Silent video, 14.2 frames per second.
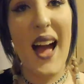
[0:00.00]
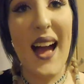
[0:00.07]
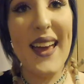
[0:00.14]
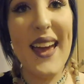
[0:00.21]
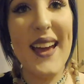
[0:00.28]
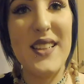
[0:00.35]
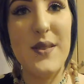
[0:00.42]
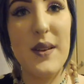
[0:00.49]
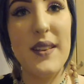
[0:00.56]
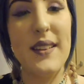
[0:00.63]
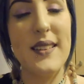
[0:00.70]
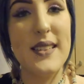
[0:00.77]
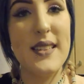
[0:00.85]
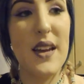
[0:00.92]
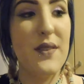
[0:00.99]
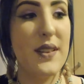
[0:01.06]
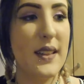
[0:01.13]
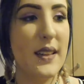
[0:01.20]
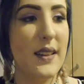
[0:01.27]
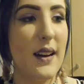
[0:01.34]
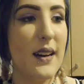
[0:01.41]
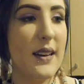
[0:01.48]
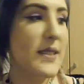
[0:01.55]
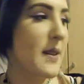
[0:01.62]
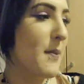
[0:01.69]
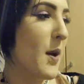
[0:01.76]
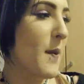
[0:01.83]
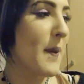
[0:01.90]
Okay, so I think that's everything, guys.
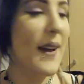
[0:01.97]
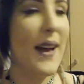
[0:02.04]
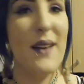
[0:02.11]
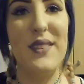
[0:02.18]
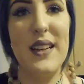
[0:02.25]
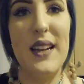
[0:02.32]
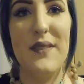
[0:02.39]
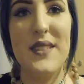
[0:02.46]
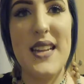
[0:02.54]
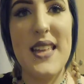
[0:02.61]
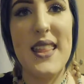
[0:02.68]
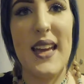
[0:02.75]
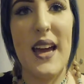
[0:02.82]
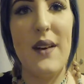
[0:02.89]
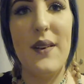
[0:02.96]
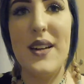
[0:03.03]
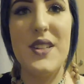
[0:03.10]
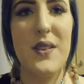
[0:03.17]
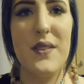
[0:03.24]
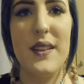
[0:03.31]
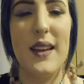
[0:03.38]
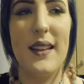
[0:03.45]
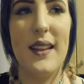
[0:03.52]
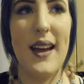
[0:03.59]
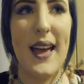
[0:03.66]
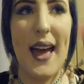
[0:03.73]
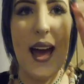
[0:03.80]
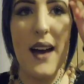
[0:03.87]
I'm hoping I haven't left anything out. I don't think that
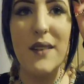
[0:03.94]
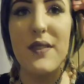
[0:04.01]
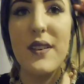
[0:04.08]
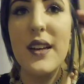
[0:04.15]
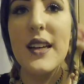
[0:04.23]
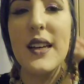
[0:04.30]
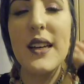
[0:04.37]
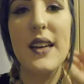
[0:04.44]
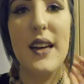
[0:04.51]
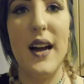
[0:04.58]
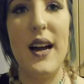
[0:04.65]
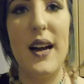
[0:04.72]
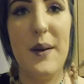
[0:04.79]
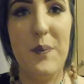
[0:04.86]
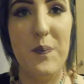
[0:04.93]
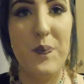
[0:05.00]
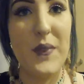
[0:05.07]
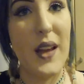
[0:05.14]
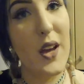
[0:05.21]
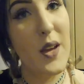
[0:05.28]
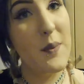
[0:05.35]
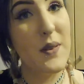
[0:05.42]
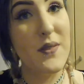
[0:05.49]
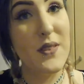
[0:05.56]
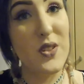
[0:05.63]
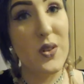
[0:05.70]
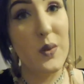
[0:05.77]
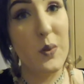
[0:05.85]
I have. I hope you've
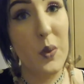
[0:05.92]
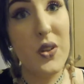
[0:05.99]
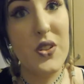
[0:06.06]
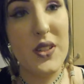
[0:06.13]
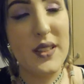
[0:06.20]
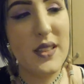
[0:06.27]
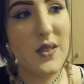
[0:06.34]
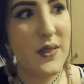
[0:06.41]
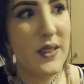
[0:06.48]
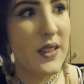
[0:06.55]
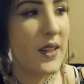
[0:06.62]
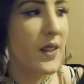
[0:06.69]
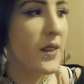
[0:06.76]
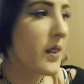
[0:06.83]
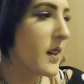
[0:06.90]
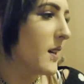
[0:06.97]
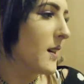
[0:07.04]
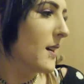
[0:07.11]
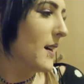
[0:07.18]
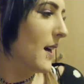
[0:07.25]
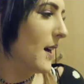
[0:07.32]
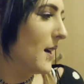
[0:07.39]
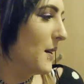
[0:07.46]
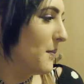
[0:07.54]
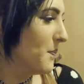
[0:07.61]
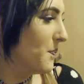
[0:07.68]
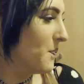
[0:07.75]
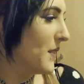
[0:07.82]
enjoyed watching this video.
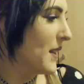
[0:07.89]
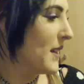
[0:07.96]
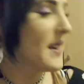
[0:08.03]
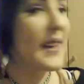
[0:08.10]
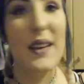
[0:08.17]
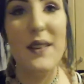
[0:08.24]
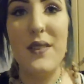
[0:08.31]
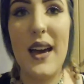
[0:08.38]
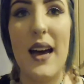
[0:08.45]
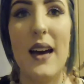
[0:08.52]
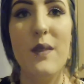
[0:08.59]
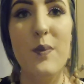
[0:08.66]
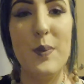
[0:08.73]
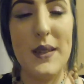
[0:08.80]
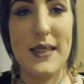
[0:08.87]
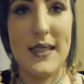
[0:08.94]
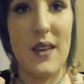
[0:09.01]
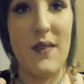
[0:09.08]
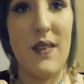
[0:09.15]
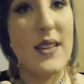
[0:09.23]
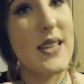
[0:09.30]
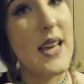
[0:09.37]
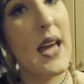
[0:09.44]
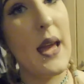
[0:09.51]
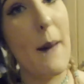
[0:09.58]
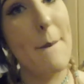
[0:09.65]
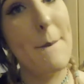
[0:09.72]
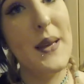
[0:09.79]
If you have, please give it
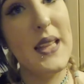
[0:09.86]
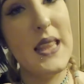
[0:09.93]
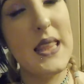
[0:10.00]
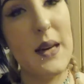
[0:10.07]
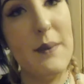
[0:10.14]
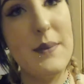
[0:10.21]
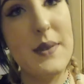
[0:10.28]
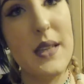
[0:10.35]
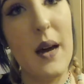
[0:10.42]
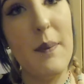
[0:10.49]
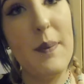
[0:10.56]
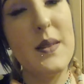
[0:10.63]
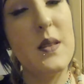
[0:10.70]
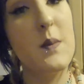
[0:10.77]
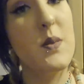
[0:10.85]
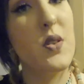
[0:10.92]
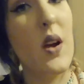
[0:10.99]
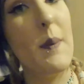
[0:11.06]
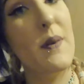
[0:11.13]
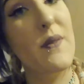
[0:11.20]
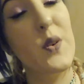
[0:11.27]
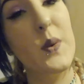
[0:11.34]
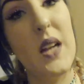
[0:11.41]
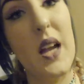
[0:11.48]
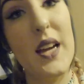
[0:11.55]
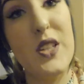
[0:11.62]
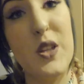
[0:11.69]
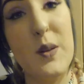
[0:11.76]
a big thumbs up. Subscribe if you would
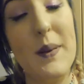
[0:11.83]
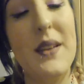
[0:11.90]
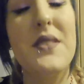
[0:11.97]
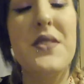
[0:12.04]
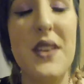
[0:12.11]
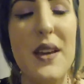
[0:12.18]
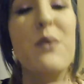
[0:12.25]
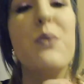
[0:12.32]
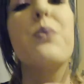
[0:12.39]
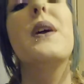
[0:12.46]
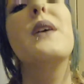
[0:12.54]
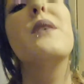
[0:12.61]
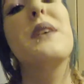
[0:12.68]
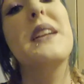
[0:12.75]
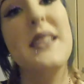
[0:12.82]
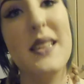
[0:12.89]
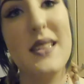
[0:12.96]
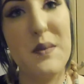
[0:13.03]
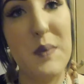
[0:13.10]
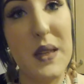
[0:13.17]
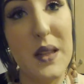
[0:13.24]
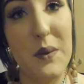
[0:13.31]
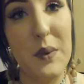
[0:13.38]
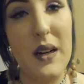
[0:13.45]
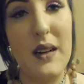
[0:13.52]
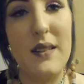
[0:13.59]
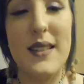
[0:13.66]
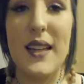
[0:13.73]
like to, because it really, really does mean the
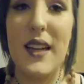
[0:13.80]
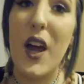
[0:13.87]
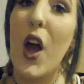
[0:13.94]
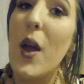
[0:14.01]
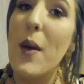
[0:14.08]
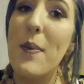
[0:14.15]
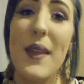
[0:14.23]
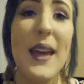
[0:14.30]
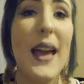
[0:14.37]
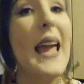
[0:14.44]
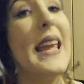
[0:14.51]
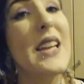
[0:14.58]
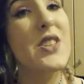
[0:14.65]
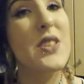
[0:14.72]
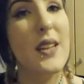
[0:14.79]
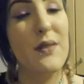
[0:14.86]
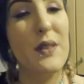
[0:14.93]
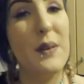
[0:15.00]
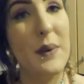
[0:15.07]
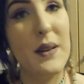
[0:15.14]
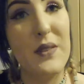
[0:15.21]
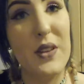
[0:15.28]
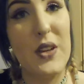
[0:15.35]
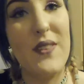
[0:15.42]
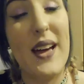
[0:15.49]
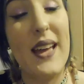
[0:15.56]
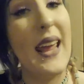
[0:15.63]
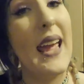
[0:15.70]
world. And I hope that each and every one of you have
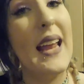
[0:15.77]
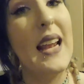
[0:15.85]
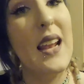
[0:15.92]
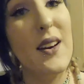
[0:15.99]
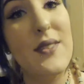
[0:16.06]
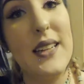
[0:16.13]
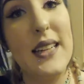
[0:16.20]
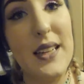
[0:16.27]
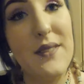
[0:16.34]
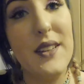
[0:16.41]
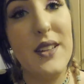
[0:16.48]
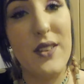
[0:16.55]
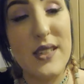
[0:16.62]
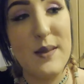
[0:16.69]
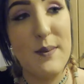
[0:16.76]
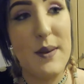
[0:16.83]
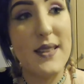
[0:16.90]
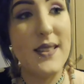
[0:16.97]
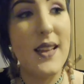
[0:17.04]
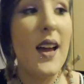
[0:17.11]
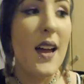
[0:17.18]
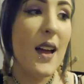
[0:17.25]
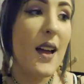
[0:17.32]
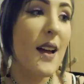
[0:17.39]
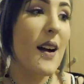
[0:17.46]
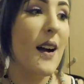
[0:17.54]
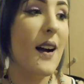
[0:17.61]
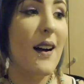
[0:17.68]
had a lovely, lovely Christmas.
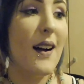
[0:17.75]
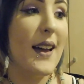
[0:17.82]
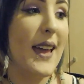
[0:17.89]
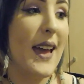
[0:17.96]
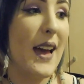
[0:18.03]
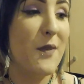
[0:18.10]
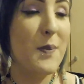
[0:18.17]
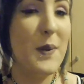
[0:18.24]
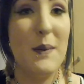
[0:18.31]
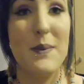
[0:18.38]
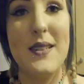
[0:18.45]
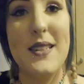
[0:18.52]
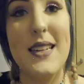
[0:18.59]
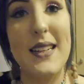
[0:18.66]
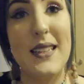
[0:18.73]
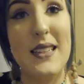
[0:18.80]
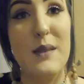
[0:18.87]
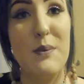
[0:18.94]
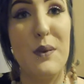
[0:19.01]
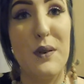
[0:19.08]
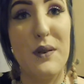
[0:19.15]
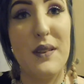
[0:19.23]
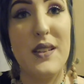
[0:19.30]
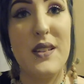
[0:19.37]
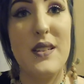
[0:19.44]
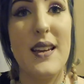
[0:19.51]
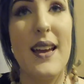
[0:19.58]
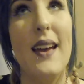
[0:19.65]
I have been particularly spoilt
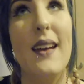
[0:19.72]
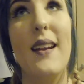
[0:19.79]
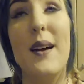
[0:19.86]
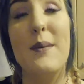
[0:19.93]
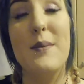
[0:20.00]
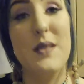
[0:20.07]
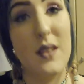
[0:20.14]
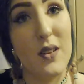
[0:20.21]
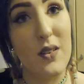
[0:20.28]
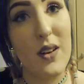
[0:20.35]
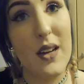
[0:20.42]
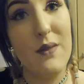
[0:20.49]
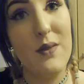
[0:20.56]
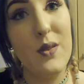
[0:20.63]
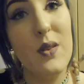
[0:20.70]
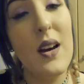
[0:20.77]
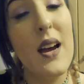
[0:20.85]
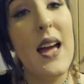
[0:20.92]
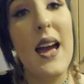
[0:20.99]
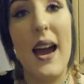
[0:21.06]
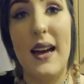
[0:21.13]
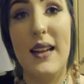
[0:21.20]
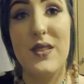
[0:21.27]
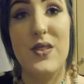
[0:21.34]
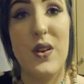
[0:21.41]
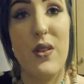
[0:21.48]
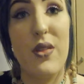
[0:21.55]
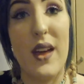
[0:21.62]
this year, and I am so grateful and
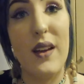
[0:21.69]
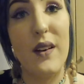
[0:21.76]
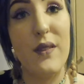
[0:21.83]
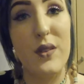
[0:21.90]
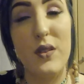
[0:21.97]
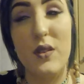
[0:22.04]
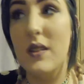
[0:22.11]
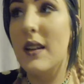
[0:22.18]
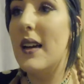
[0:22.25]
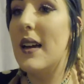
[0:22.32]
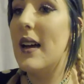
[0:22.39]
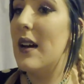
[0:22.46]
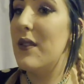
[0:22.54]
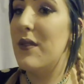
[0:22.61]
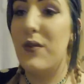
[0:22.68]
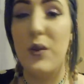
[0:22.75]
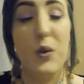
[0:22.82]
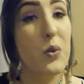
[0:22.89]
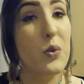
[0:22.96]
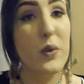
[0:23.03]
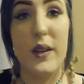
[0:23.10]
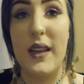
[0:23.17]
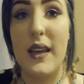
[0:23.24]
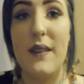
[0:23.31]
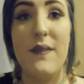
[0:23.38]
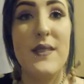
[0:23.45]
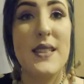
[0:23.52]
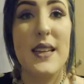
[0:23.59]
so thankful for all the
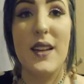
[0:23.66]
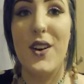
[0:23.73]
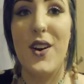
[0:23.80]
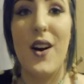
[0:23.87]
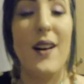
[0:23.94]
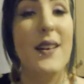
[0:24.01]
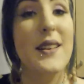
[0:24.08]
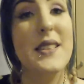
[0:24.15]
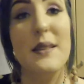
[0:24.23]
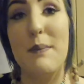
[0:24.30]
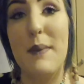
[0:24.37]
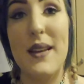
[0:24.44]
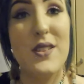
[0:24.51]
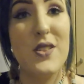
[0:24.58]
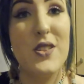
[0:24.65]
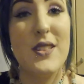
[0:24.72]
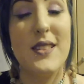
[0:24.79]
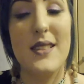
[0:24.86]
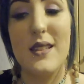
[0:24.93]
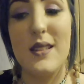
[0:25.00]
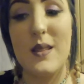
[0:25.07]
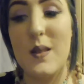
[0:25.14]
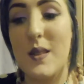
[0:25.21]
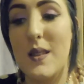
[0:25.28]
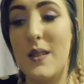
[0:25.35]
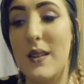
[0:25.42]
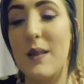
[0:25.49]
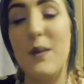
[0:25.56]
gifts and cards and messages.
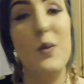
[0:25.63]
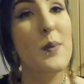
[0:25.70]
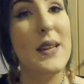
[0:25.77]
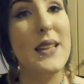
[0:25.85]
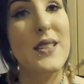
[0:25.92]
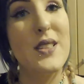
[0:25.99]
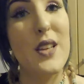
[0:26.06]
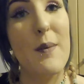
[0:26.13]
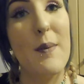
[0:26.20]
It all means so